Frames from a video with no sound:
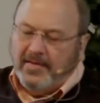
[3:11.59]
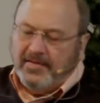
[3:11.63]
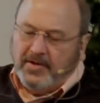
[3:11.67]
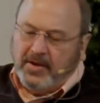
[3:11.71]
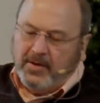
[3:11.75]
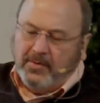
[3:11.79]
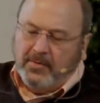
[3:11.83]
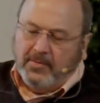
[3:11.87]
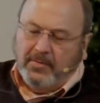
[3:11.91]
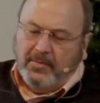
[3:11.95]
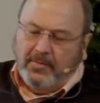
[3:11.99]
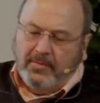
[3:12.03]

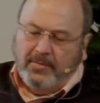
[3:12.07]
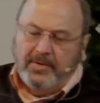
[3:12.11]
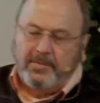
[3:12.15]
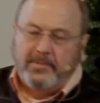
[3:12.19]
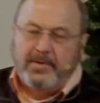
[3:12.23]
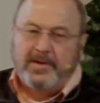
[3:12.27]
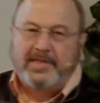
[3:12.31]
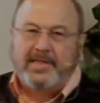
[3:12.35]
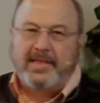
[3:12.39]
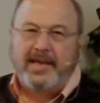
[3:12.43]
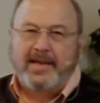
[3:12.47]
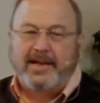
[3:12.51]
So
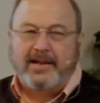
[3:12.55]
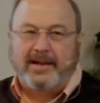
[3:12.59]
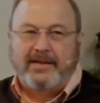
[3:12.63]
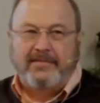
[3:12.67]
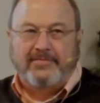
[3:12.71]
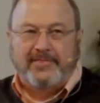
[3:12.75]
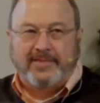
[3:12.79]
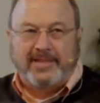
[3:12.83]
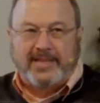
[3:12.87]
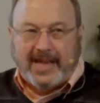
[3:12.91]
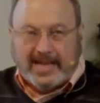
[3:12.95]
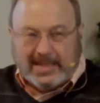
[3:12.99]
when we think
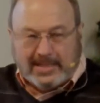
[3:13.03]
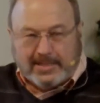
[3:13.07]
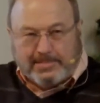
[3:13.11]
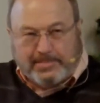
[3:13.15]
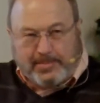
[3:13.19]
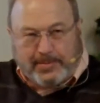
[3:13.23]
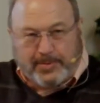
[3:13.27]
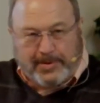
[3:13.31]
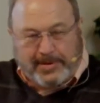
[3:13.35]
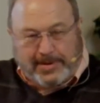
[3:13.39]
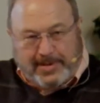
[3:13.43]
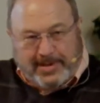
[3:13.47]
of
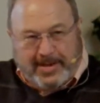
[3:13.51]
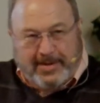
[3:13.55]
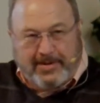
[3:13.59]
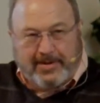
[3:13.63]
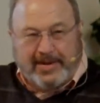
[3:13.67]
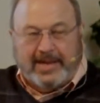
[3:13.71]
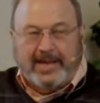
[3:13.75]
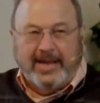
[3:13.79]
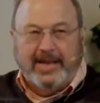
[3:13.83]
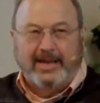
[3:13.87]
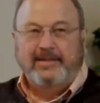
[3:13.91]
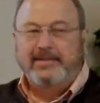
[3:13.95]
desperate,
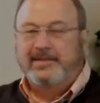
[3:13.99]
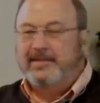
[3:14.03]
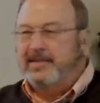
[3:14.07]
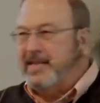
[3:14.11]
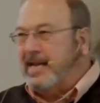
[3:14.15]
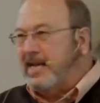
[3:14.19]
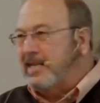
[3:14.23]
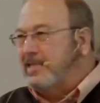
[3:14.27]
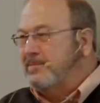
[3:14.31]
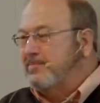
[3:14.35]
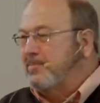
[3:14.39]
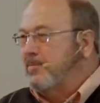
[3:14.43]
there
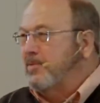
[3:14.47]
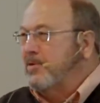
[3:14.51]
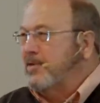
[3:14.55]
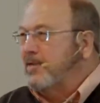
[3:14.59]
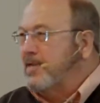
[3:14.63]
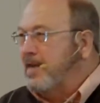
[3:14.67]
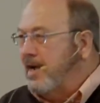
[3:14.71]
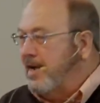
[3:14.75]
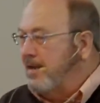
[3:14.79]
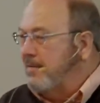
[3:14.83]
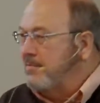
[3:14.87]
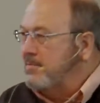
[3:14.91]
again,
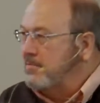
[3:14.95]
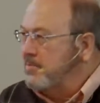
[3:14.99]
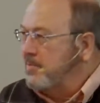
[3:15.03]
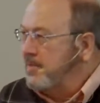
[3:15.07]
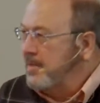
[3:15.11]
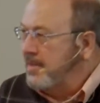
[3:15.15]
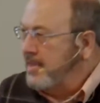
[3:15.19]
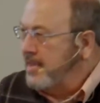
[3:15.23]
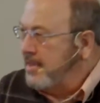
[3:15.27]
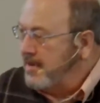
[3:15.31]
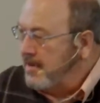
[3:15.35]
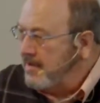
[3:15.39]
desperate times,
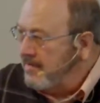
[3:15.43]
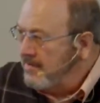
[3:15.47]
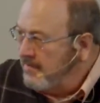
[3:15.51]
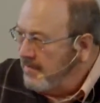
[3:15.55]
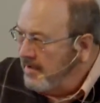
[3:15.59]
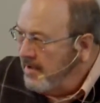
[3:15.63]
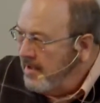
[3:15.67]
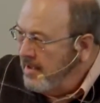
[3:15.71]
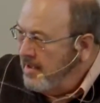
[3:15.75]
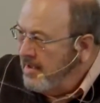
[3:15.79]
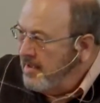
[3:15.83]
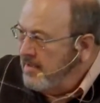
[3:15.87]
we think
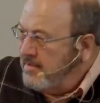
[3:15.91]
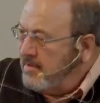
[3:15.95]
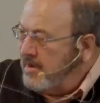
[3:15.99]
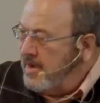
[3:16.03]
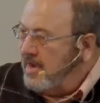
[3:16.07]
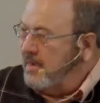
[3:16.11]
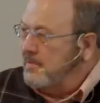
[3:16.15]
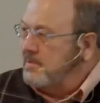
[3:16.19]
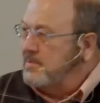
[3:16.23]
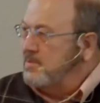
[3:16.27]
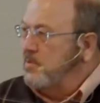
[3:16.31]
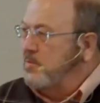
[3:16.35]
of
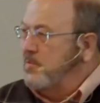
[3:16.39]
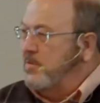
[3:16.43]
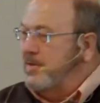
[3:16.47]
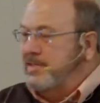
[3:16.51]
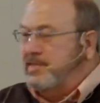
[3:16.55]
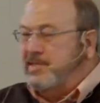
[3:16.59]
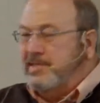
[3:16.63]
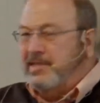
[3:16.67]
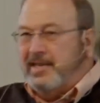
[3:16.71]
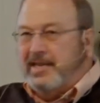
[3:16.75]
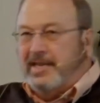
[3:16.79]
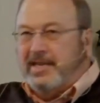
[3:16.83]
times in
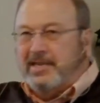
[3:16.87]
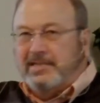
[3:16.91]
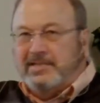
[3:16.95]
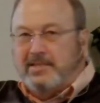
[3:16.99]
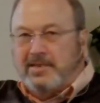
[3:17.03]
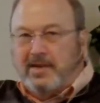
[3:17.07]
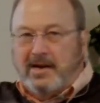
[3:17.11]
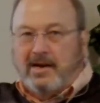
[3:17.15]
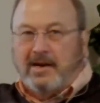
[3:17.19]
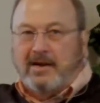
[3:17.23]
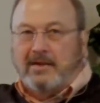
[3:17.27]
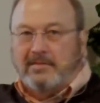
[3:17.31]
which
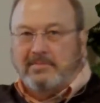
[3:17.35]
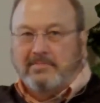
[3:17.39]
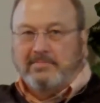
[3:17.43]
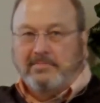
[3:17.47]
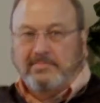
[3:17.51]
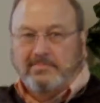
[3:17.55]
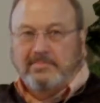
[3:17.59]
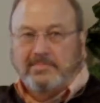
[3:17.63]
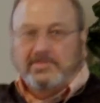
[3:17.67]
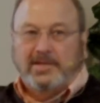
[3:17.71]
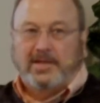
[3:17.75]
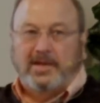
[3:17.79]
things
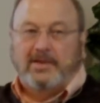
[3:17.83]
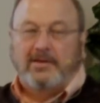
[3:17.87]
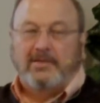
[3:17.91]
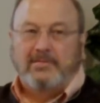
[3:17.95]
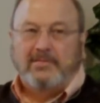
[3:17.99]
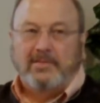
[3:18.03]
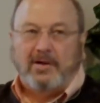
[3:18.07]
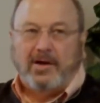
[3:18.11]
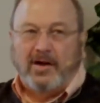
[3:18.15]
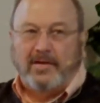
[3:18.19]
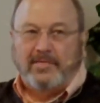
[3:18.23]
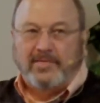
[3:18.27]
are, you
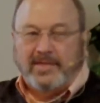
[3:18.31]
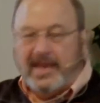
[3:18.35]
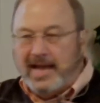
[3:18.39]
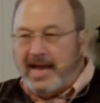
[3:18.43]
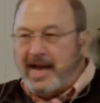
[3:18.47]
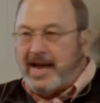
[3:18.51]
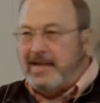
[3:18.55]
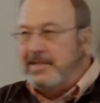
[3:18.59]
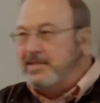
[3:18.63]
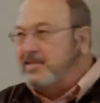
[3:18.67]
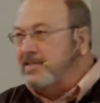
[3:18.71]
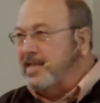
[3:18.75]
know, on
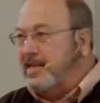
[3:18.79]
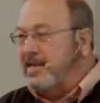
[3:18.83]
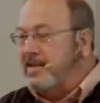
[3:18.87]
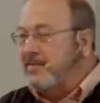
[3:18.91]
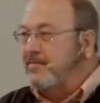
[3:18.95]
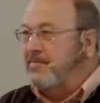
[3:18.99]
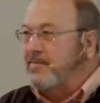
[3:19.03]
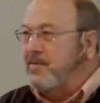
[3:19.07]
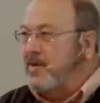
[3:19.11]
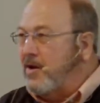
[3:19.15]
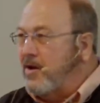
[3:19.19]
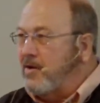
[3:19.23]
the edge. They
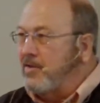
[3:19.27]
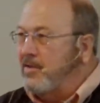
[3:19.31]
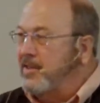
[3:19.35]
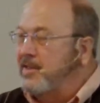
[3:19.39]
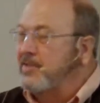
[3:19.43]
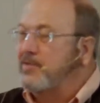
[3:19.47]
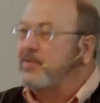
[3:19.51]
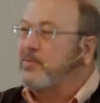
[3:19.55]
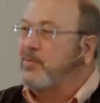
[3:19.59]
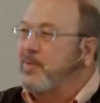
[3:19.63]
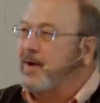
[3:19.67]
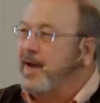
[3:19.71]
could
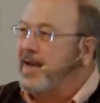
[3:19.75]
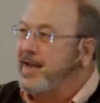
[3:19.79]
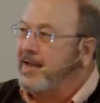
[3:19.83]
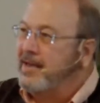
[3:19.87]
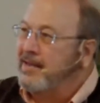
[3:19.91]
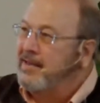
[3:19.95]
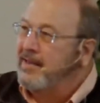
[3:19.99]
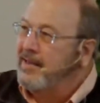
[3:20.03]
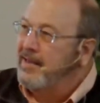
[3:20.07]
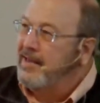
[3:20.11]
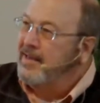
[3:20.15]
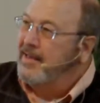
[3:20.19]
fall either
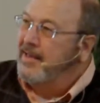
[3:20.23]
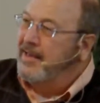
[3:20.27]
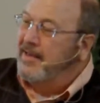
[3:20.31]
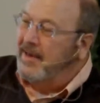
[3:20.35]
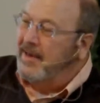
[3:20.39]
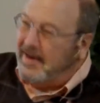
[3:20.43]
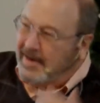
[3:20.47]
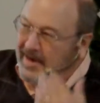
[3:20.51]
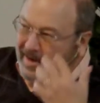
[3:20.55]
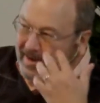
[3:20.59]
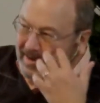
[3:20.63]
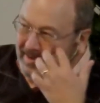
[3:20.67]
way.
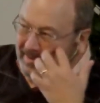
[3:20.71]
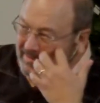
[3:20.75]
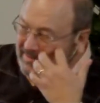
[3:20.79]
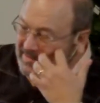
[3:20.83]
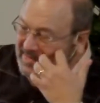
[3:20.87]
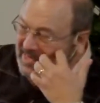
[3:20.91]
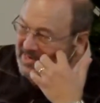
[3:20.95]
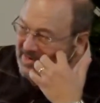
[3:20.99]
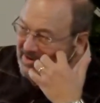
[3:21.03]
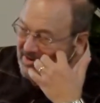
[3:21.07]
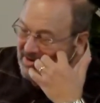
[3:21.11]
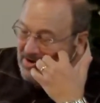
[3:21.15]

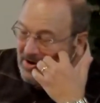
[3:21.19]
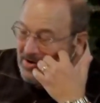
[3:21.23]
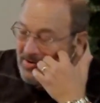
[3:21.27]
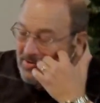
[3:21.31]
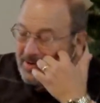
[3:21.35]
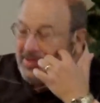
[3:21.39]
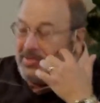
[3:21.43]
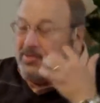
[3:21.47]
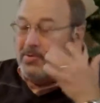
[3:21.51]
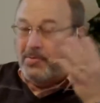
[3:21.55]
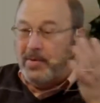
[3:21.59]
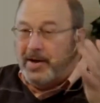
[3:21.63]
Uh, they could
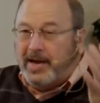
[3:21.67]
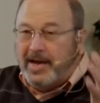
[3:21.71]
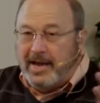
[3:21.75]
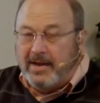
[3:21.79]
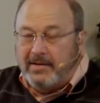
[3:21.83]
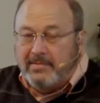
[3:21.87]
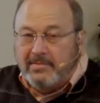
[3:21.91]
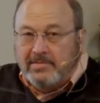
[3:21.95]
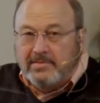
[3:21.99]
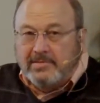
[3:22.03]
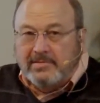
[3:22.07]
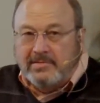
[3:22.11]
go either
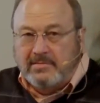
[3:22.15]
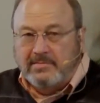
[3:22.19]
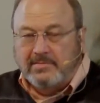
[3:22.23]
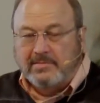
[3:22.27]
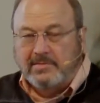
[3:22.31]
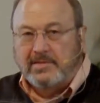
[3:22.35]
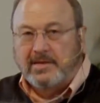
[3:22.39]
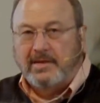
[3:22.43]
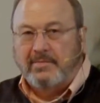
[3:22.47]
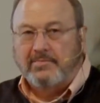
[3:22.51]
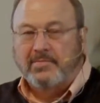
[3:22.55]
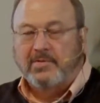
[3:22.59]
way.
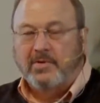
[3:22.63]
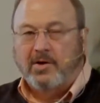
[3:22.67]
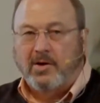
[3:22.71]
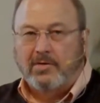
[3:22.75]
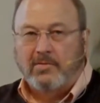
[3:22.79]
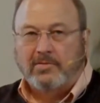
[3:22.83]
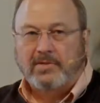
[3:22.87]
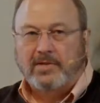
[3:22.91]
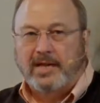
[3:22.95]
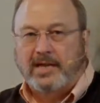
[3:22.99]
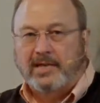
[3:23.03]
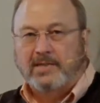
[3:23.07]
Some
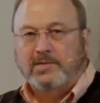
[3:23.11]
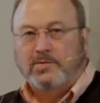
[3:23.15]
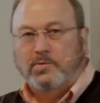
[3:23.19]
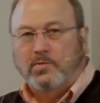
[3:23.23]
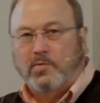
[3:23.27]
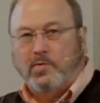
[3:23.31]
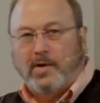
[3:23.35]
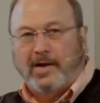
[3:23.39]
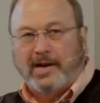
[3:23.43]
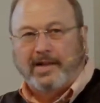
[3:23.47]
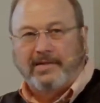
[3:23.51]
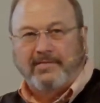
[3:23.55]
all it takes
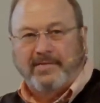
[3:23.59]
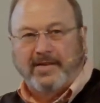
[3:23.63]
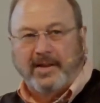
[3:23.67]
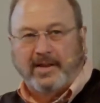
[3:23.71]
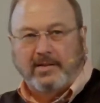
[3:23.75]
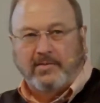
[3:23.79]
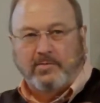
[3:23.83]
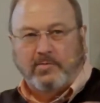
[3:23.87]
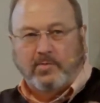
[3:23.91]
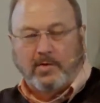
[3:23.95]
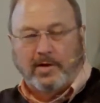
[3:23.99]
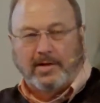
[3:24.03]
is one
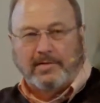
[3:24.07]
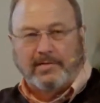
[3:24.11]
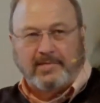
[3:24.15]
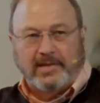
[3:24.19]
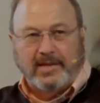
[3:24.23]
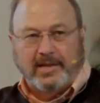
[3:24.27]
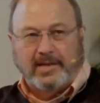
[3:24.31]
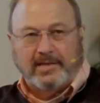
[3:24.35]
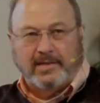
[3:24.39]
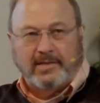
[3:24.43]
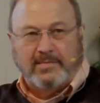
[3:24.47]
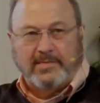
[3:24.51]
event, one
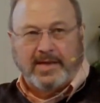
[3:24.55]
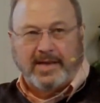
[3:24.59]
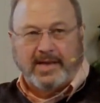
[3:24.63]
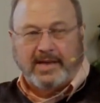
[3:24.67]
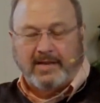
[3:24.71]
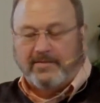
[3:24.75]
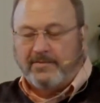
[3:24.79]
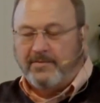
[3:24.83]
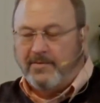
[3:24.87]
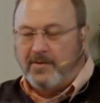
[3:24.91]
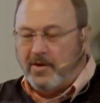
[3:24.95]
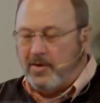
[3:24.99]
thing to
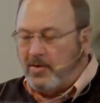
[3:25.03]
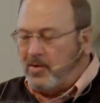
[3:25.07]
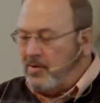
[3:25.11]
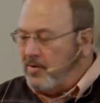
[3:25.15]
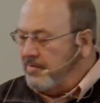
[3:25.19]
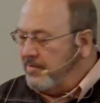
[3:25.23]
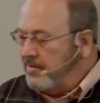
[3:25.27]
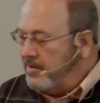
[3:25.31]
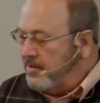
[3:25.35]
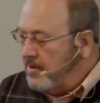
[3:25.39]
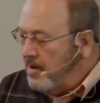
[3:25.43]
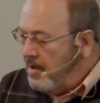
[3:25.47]
make it
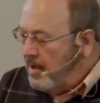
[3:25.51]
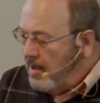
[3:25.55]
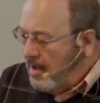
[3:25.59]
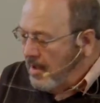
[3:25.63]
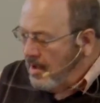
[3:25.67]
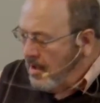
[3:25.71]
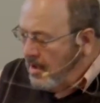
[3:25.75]
fall over.